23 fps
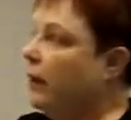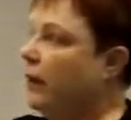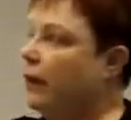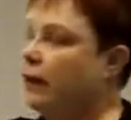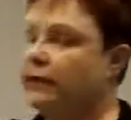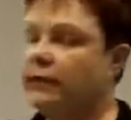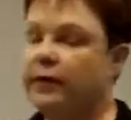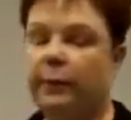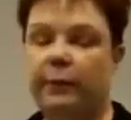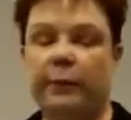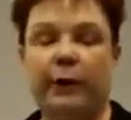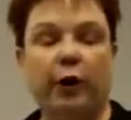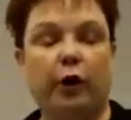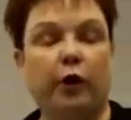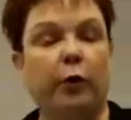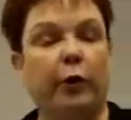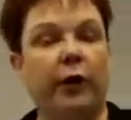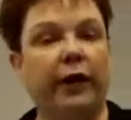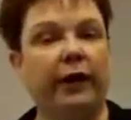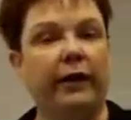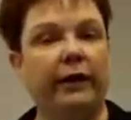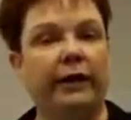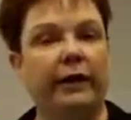It can be a
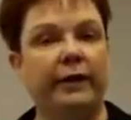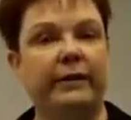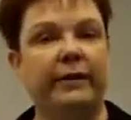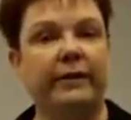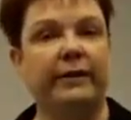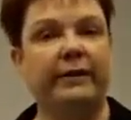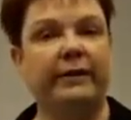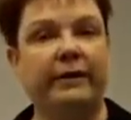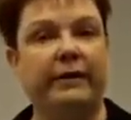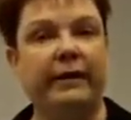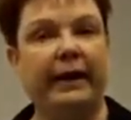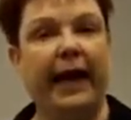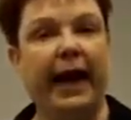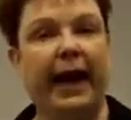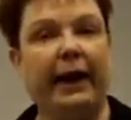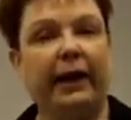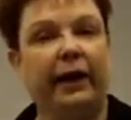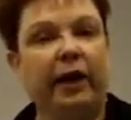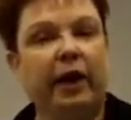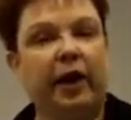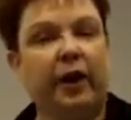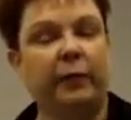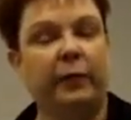quick and easy
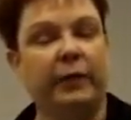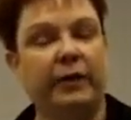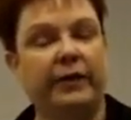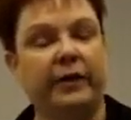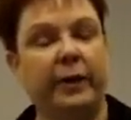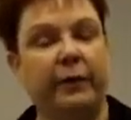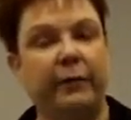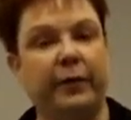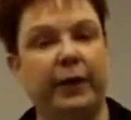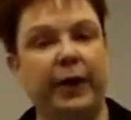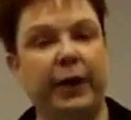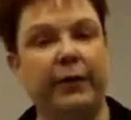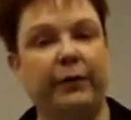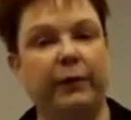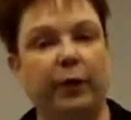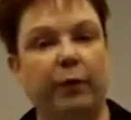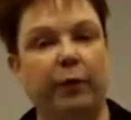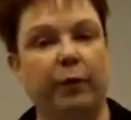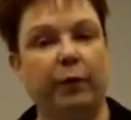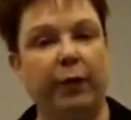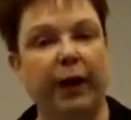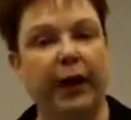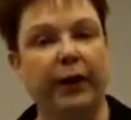snack. It can be something
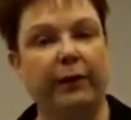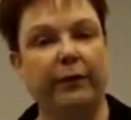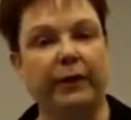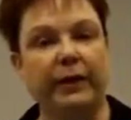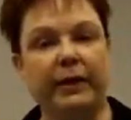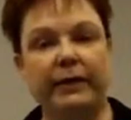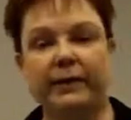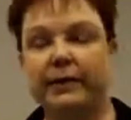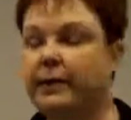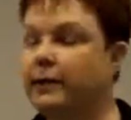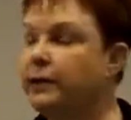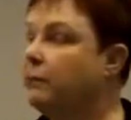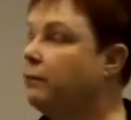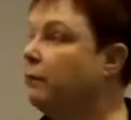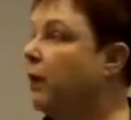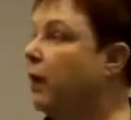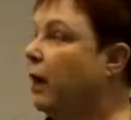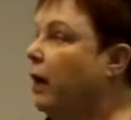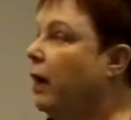for breakfast.